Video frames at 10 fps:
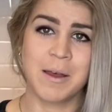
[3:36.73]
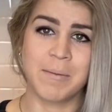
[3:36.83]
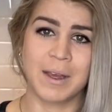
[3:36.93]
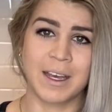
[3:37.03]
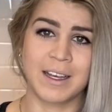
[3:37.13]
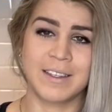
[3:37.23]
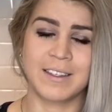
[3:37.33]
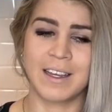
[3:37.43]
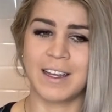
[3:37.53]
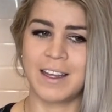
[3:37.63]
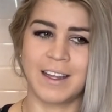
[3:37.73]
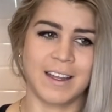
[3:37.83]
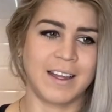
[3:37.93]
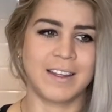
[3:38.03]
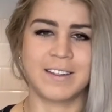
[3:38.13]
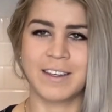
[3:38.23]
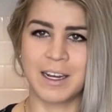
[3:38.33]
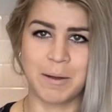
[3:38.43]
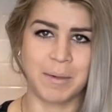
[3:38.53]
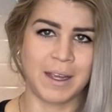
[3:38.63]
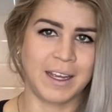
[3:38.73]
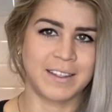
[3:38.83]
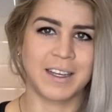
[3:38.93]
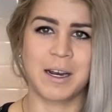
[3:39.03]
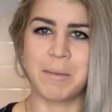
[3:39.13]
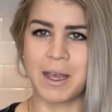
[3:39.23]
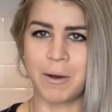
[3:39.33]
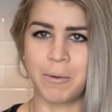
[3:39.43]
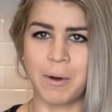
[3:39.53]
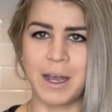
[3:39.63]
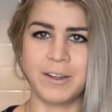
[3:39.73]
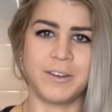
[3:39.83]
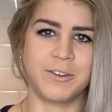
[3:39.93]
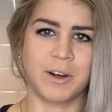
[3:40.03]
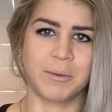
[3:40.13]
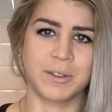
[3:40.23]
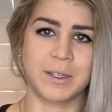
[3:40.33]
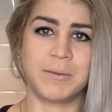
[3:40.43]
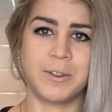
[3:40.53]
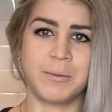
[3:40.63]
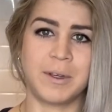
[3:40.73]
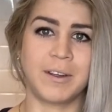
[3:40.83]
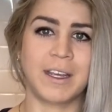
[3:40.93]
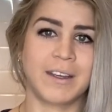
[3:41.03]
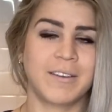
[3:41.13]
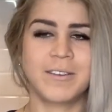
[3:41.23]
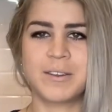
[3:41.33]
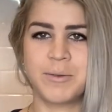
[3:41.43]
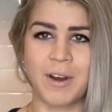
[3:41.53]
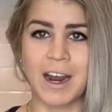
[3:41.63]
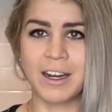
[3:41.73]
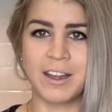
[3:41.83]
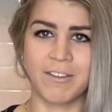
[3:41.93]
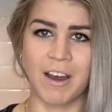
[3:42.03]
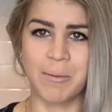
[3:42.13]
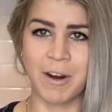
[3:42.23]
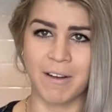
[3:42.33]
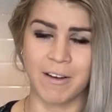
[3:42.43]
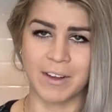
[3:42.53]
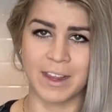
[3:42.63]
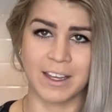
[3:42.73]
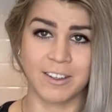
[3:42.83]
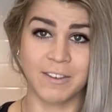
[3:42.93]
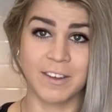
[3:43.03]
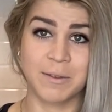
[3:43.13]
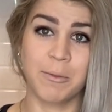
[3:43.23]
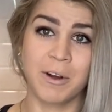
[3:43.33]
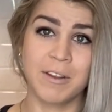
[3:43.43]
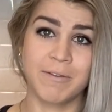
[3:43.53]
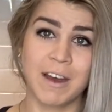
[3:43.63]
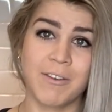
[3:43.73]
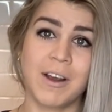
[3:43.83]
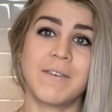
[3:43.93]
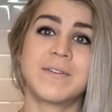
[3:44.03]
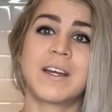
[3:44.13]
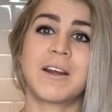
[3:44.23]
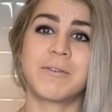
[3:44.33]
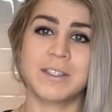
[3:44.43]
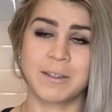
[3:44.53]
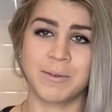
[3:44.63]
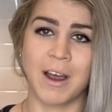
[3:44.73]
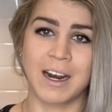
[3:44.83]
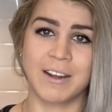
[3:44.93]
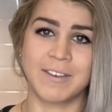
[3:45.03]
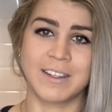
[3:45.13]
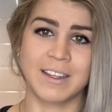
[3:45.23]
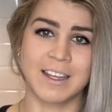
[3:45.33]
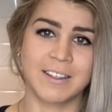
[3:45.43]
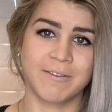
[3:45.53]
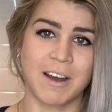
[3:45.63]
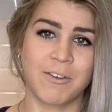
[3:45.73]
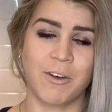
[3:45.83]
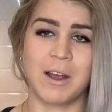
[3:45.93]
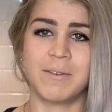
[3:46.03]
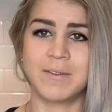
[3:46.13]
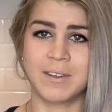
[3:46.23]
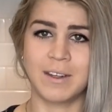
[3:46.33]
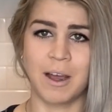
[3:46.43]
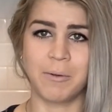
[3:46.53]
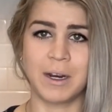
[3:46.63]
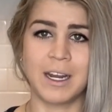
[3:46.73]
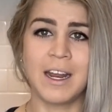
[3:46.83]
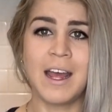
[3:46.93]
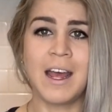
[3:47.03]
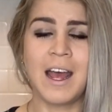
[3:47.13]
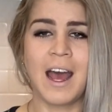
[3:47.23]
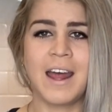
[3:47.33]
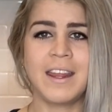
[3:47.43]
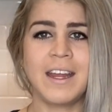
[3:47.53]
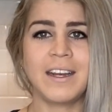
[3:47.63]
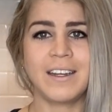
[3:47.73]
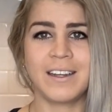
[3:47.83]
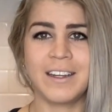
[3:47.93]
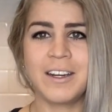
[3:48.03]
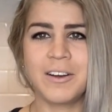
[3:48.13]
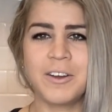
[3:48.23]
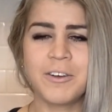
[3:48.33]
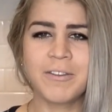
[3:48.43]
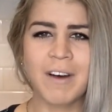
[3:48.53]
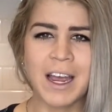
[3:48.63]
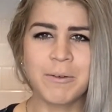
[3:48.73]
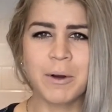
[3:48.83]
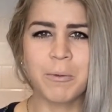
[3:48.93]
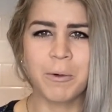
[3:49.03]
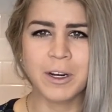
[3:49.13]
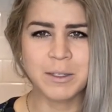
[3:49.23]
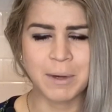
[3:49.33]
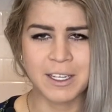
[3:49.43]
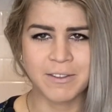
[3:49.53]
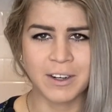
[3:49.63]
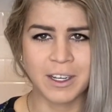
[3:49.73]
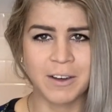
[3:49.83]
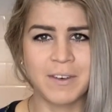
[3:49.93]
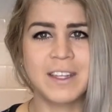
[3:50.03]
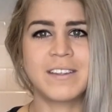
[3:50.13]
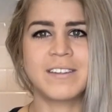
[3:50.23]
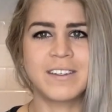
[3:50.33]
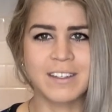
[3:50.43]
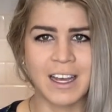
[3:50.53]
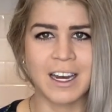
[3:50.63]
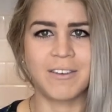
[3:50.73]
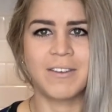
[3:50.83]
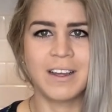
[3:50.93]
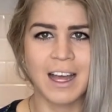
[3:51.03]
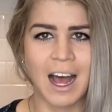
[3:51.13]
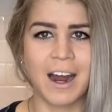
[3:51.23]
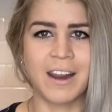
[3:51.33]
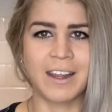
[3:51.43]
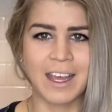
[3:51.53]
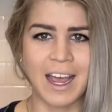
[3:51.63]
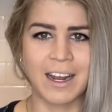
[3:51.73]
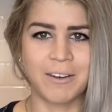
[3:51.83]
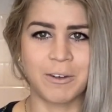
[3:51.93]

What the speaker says: because it's going to make it way too troublesome to be subtracting the fiber out of everything. So if it's more than 5 grams, then I would subtract. If it's less than 5 grams, I wouldn't. And then, you'll find what works best for you, but this is just kind of out of the gate